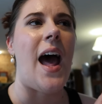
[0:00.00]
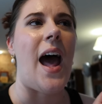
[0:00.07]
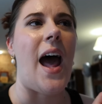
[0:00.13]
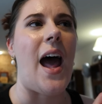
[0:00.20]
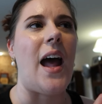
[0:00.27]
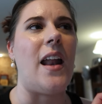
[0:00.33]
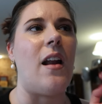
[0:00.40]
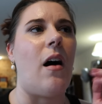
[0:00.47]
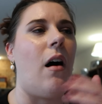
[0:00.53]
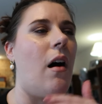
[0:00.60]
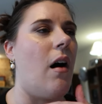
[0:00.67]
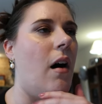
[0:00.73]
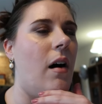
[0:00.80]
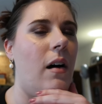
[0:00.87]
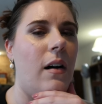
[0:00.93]
and
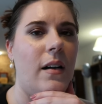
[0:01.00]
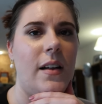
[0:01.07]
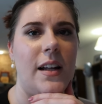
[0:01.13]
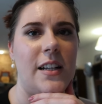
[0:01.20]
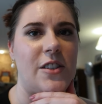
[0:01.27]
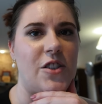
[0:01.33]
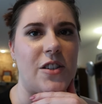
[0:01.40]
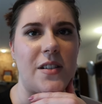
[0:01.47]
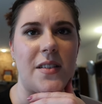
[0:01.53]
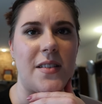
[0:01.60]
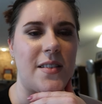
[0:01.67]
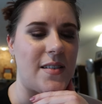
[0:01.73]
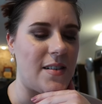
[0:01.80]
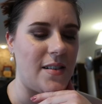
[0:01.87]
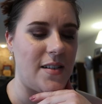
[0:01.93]
oh, it's
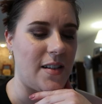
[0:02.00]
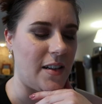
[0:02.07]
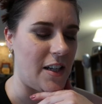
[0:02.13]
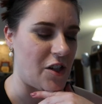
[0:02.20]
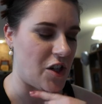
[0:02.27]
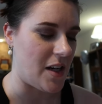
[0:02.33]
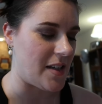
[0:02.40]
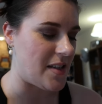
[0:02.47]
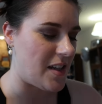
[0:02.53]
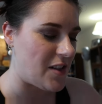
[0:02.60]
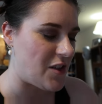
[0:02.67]
just delicious.